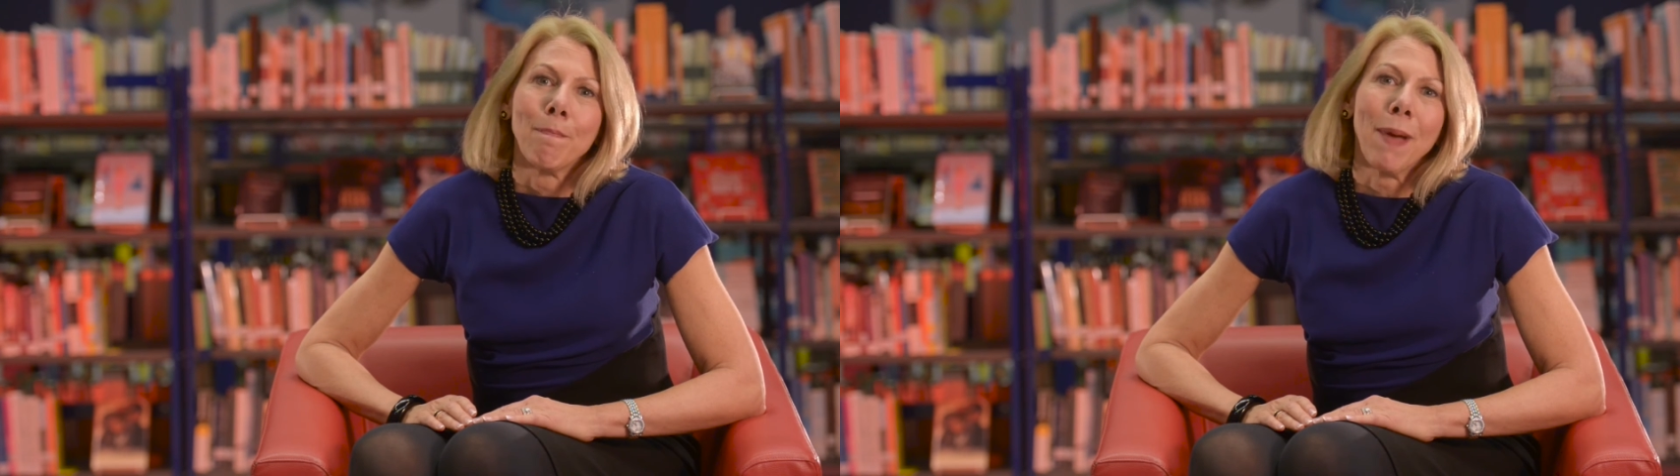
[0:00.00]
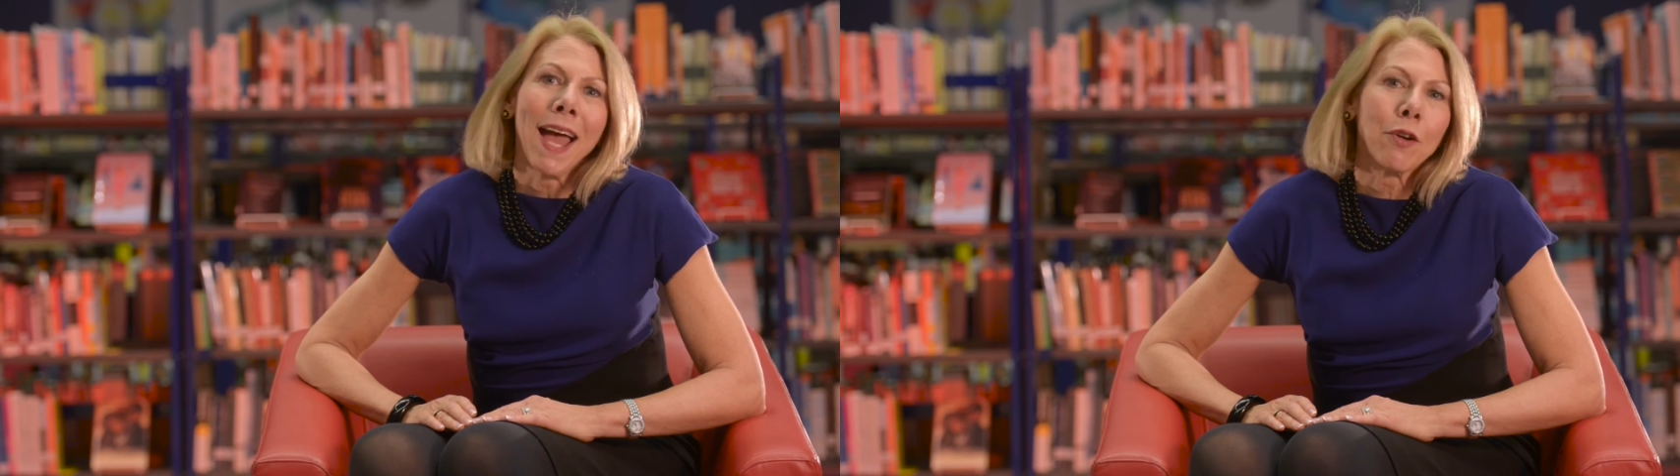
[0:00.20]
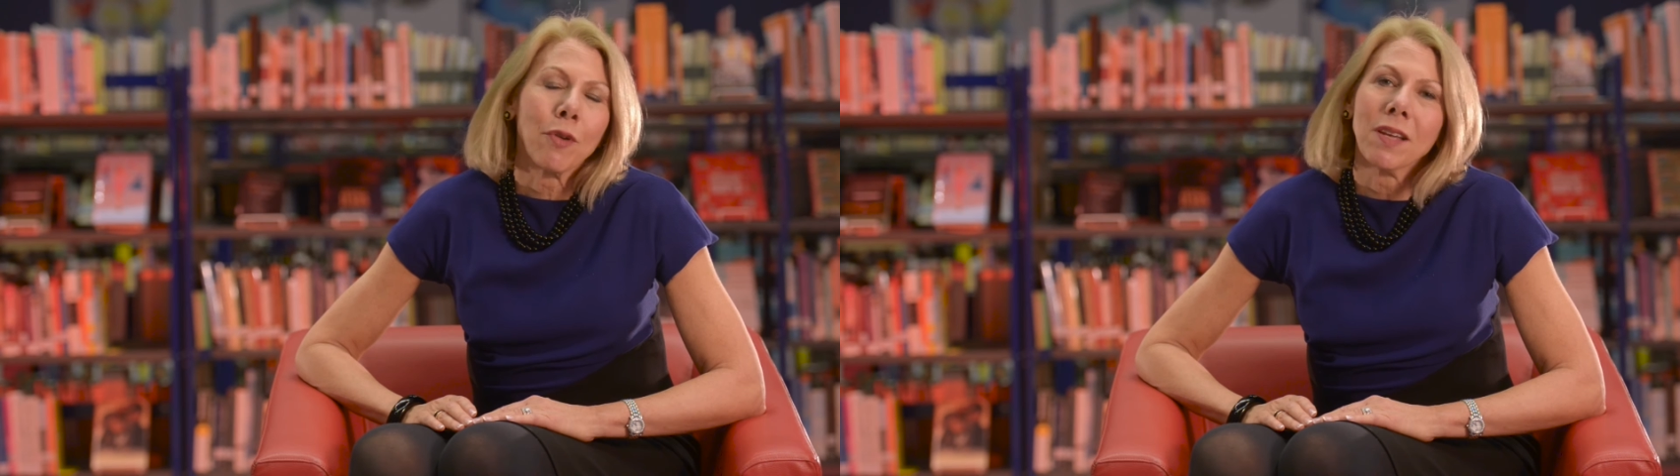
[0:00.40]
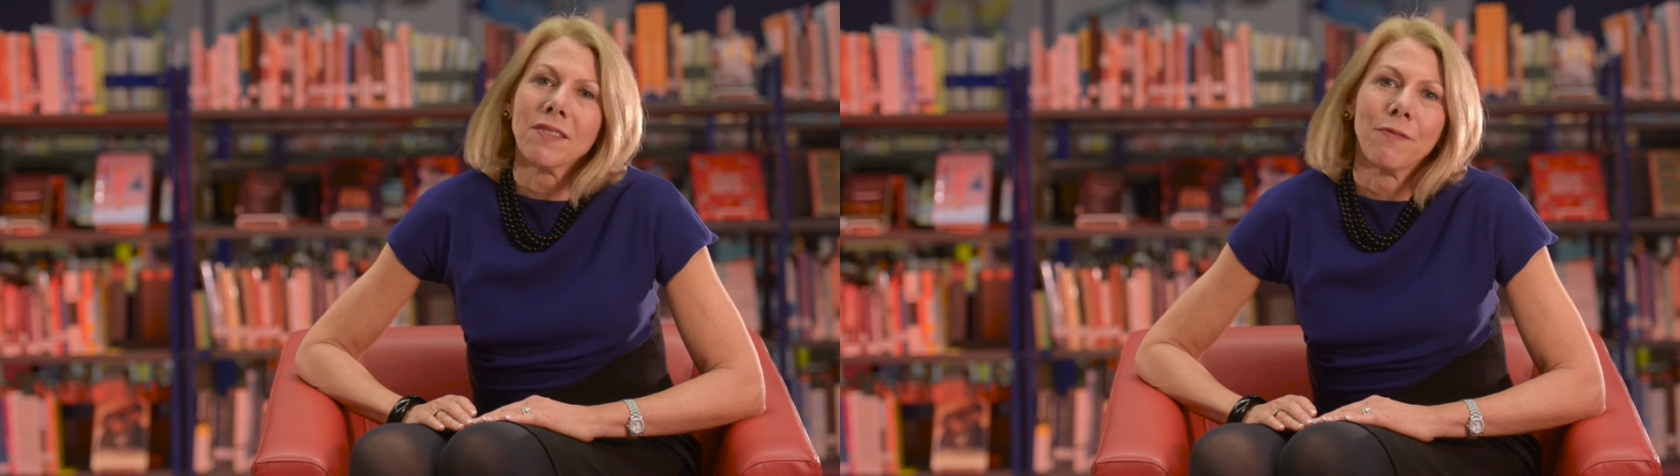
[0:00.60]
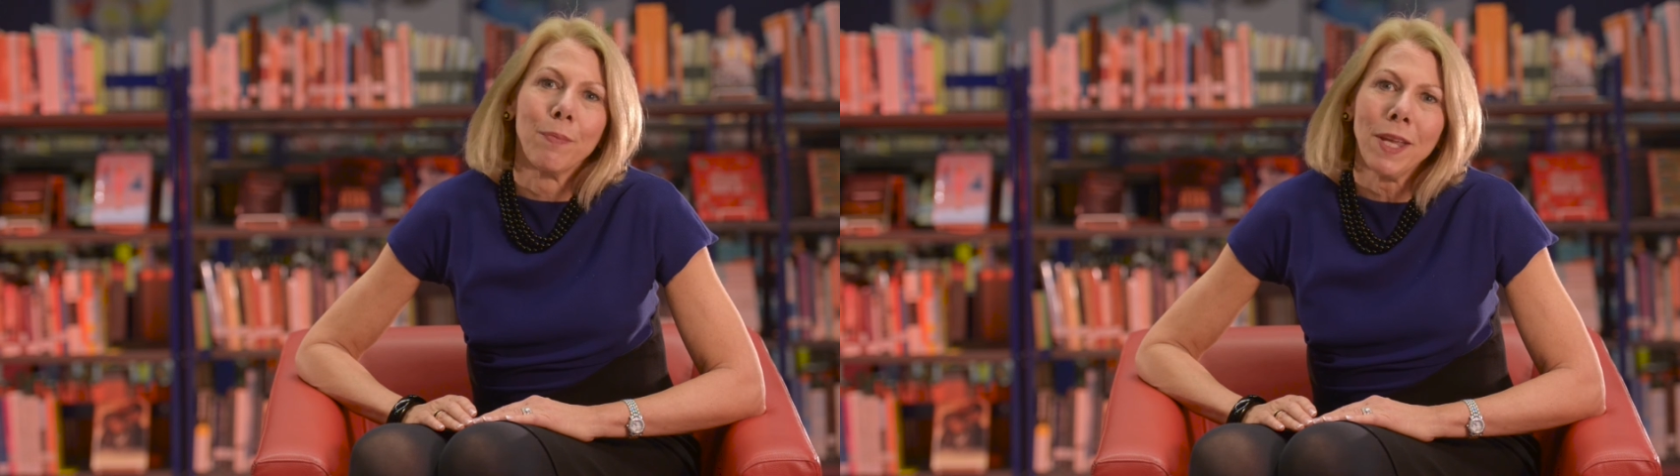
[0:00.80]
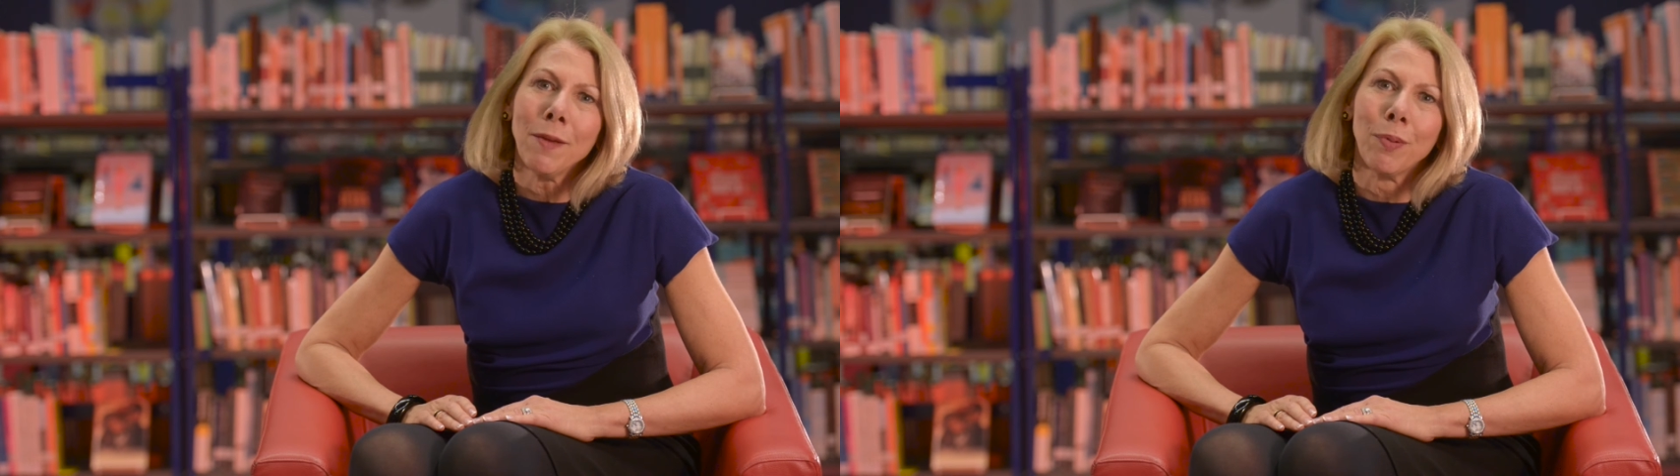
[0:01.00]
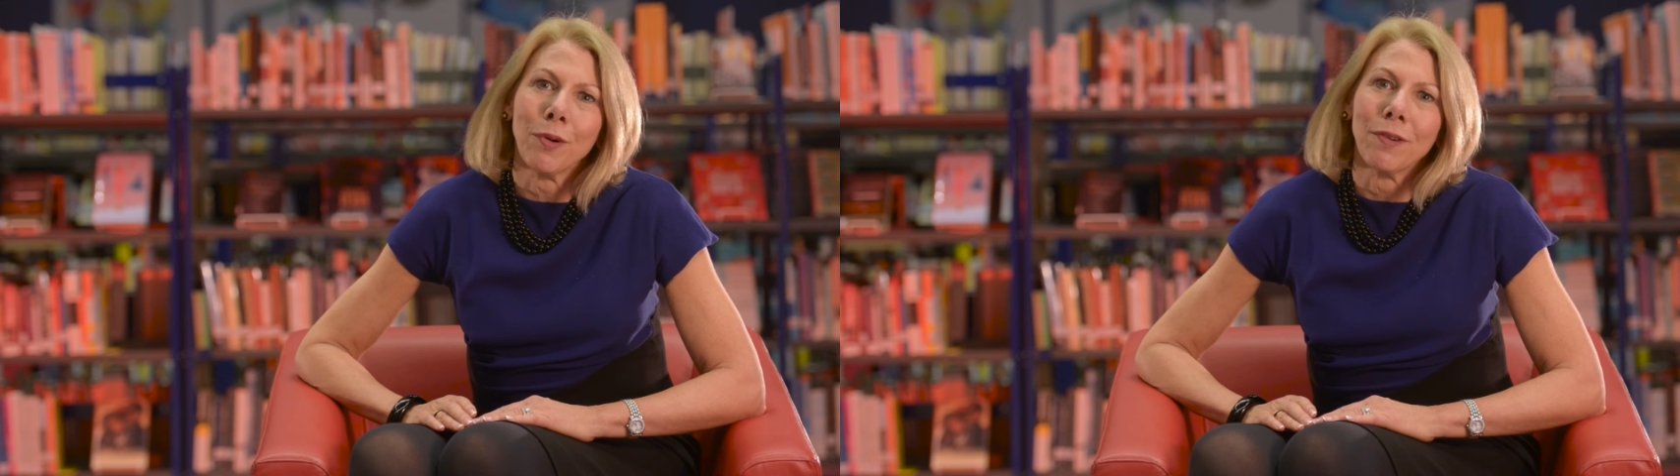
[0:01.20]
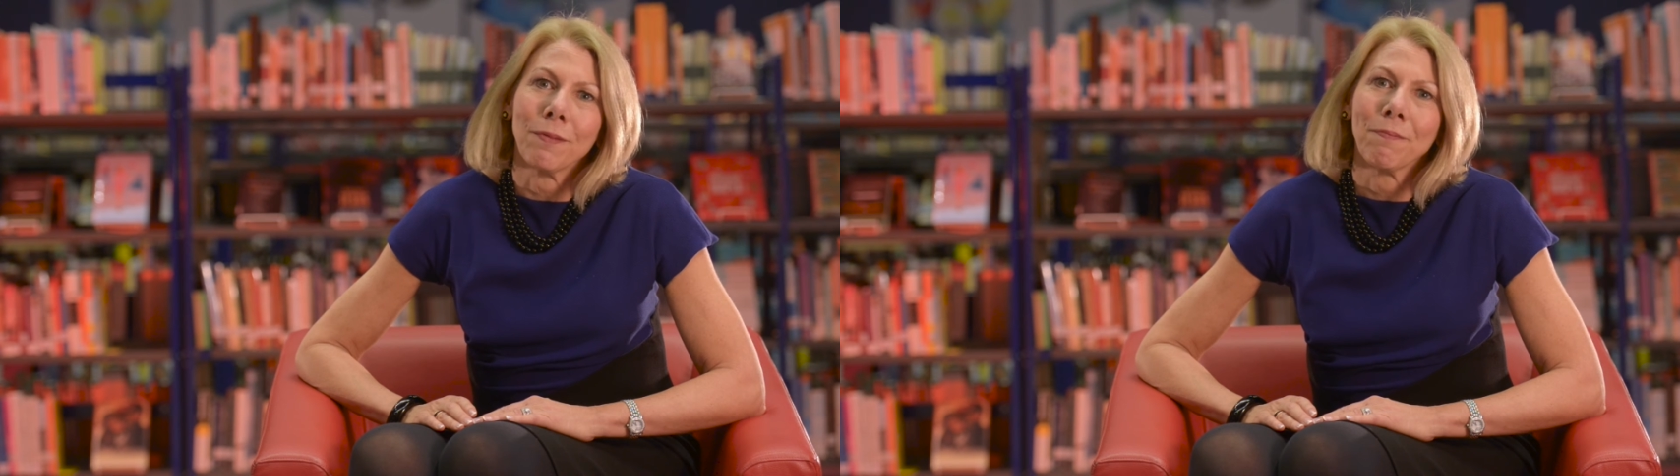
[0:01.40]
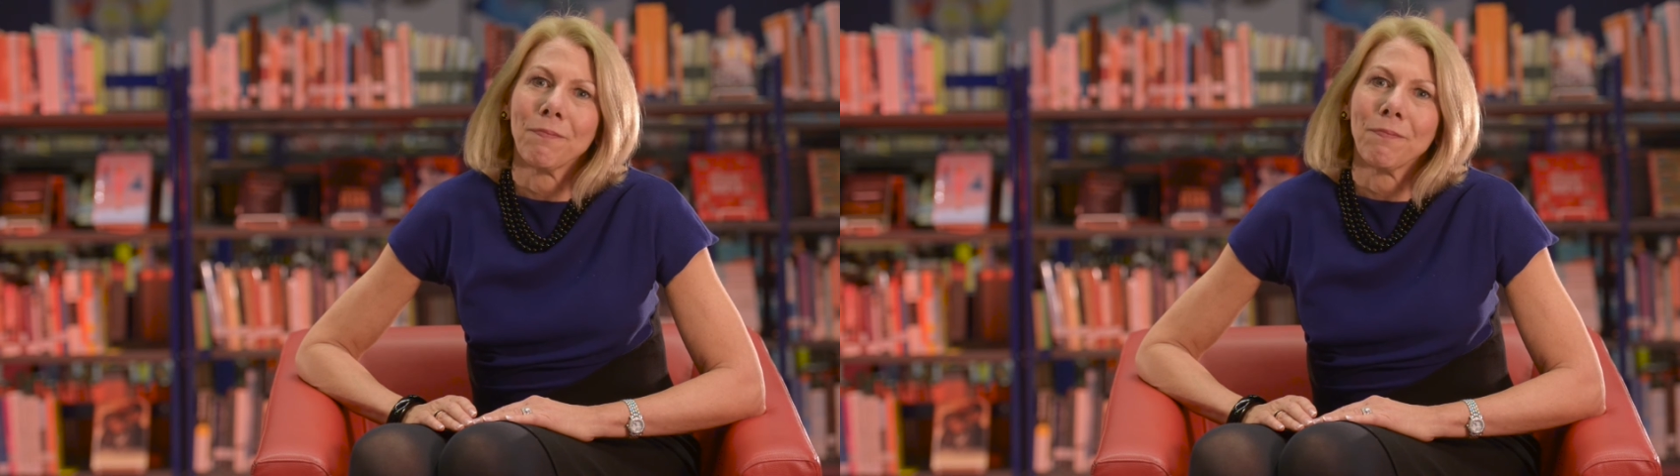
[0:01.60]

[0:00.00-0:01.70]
backgrounds of people.